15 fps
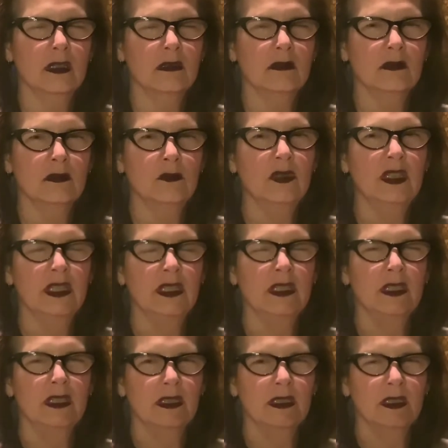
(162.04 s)
we
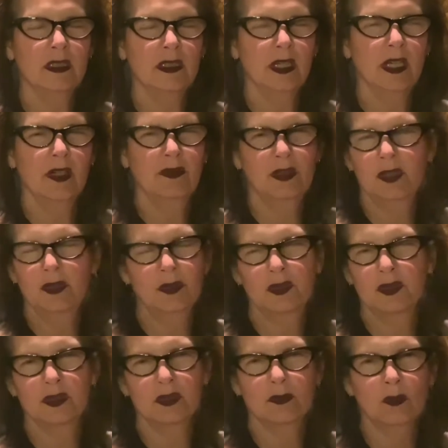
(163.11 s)
have
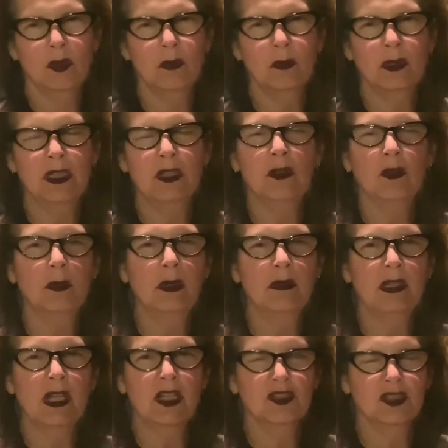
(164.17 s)
used what we know about
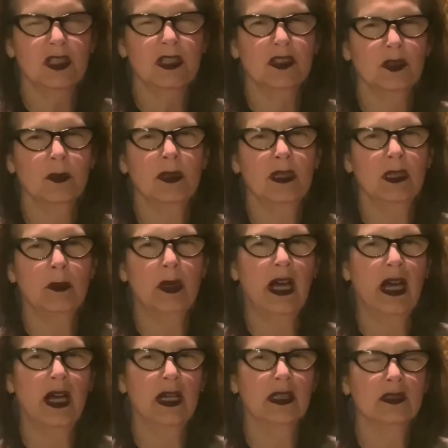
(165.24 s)
nationalism in the
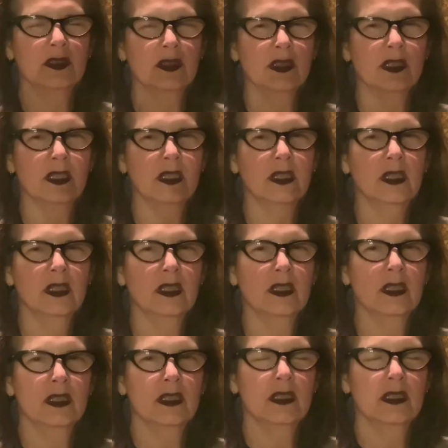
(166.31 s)
past
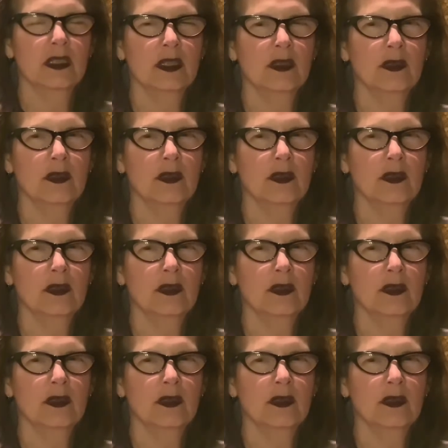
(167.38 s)
to